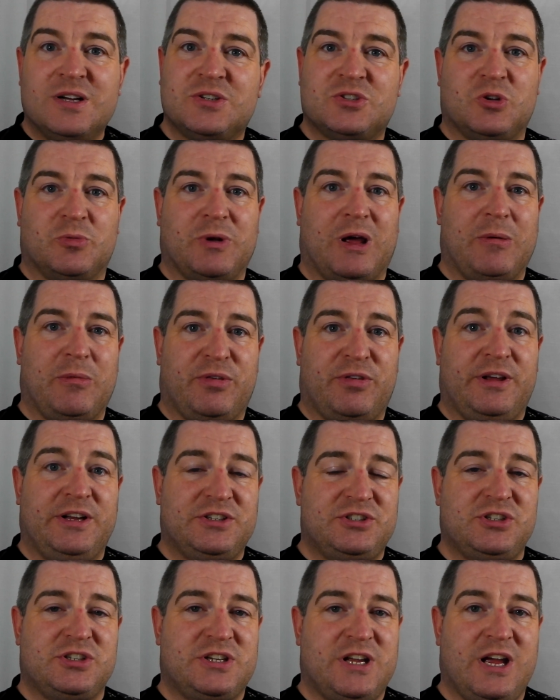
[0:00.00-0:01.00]
sometimes things
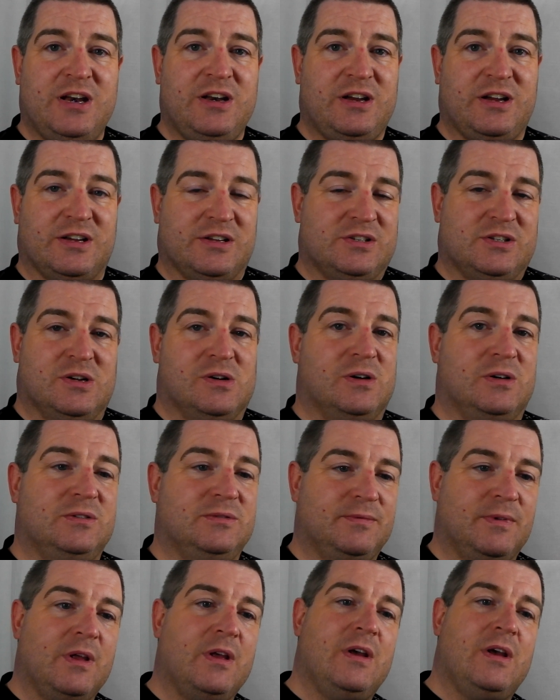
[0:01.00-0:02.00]
just get you. So,
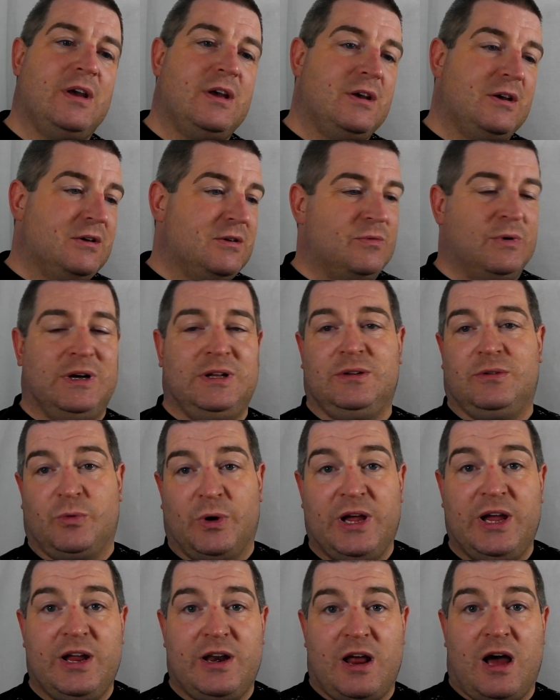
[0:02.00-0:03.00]
well,
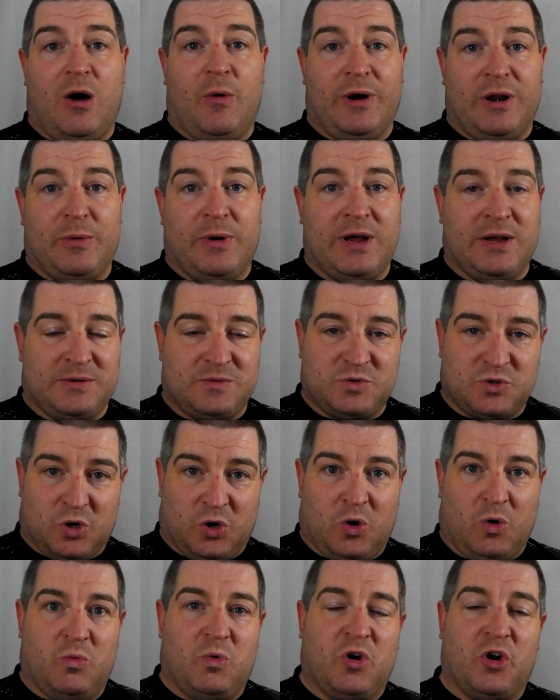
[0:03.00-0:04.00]
we're here now anyway.
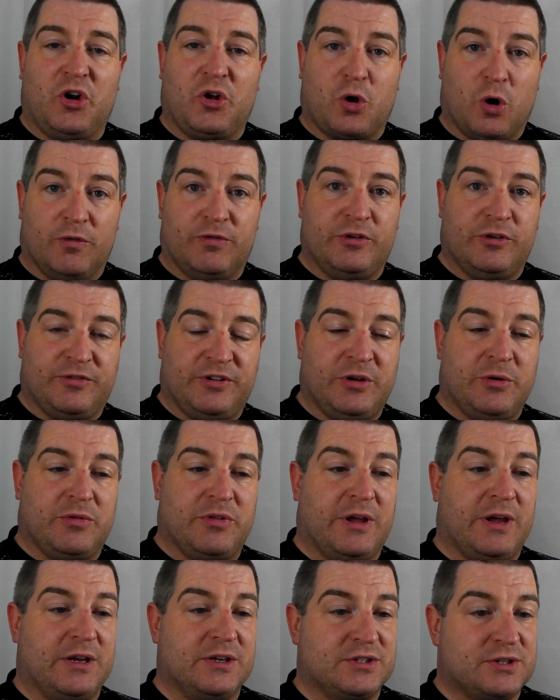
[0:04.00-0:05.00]
So we're going to cover a few
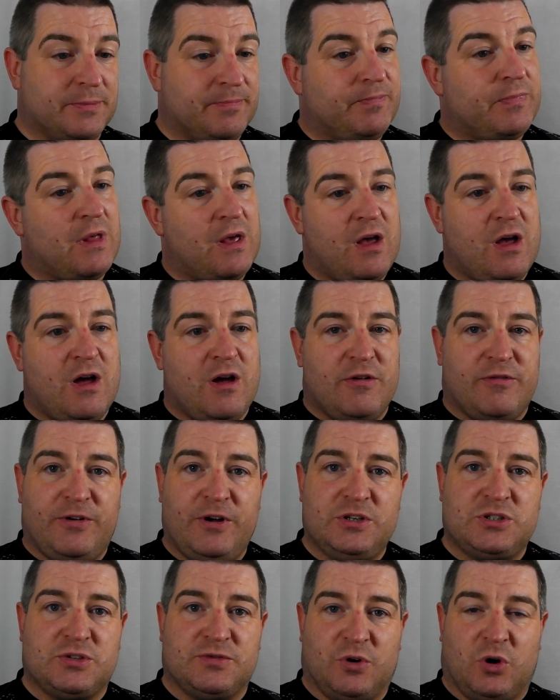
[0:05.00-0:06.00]
things.
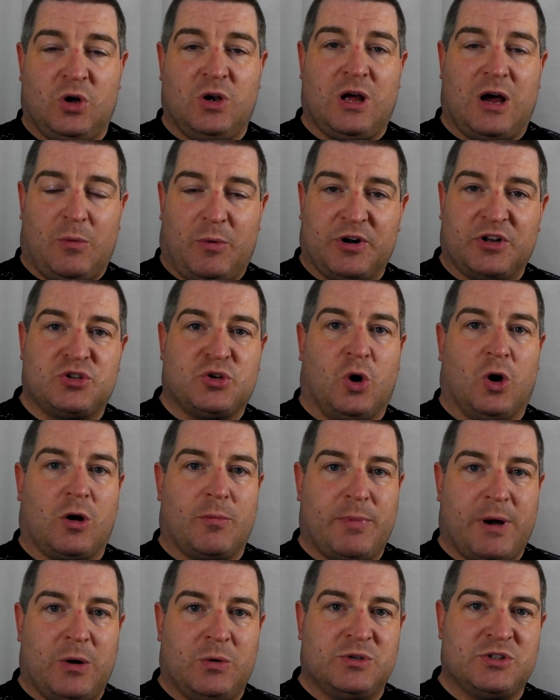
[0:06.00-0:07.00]
First of all, I want to talk
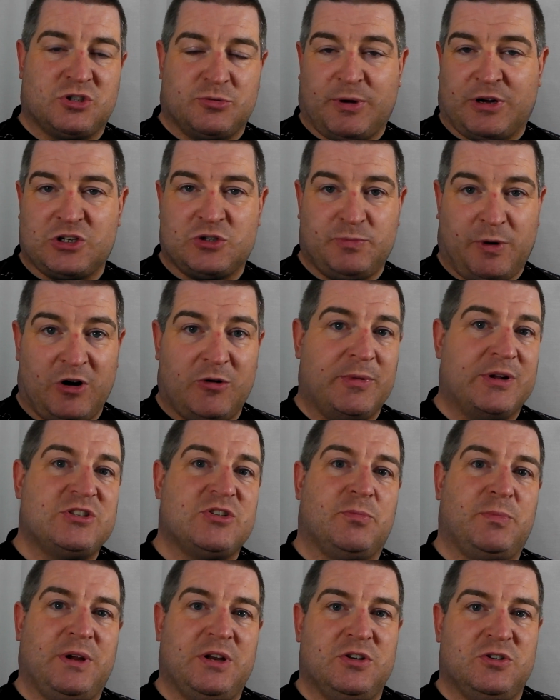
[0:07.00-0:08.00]
about some experiments
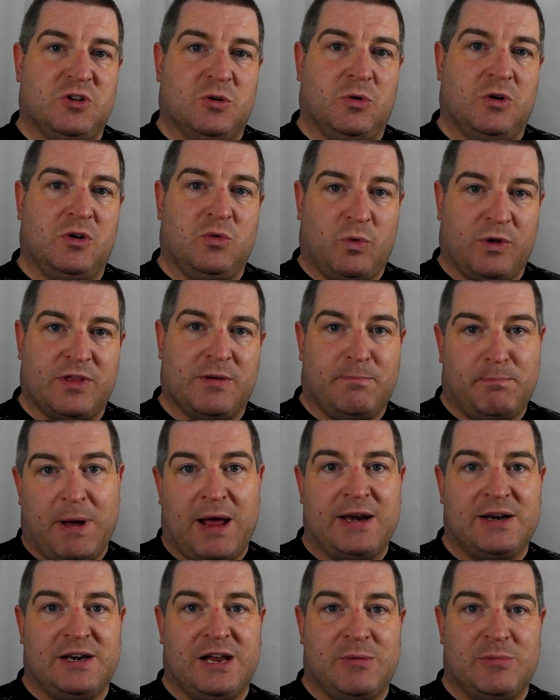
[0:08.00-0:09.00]
I've been doing with the
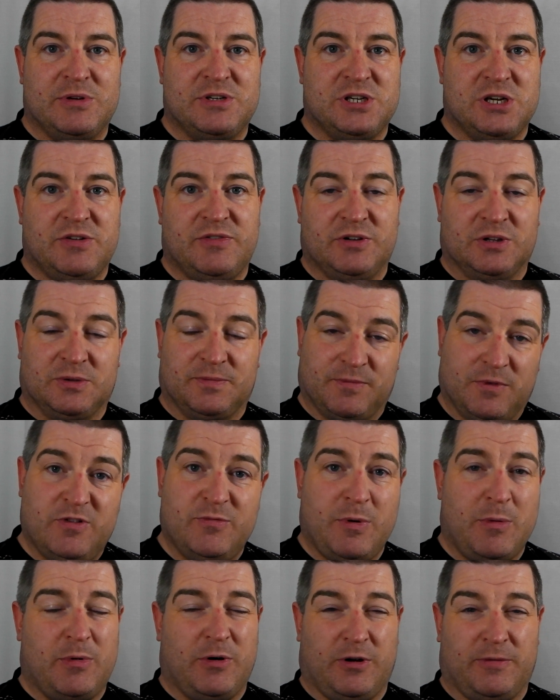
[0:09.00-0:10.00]
Bendlay material. You
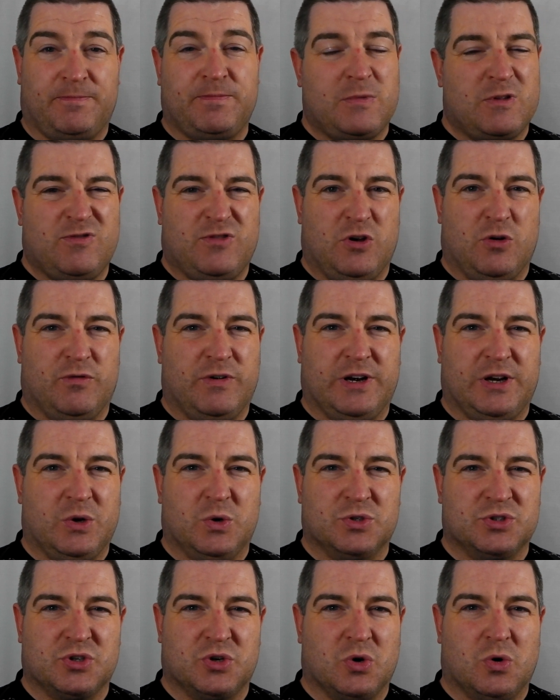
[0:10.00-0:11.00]
remember a few
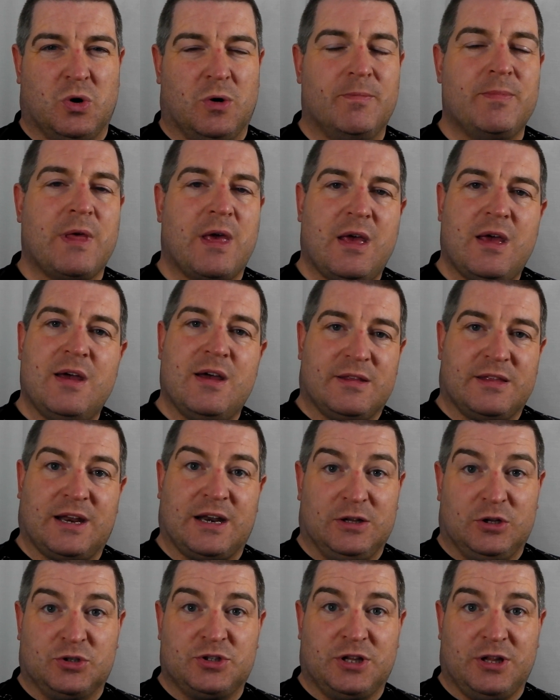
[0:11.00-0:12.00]
videos ago that I
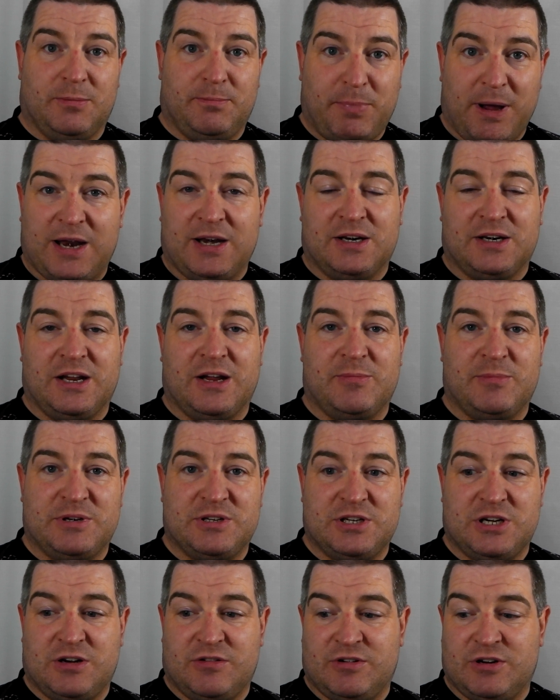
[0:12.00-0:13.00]
looked at the Bendlay
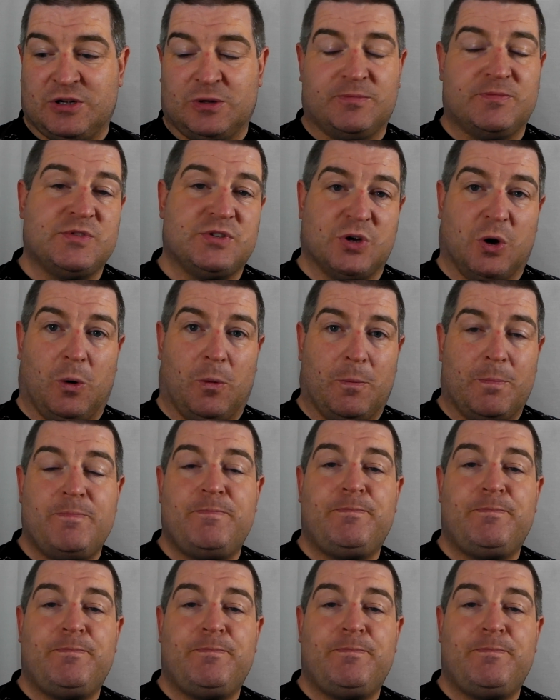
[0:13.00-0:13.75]
material. So,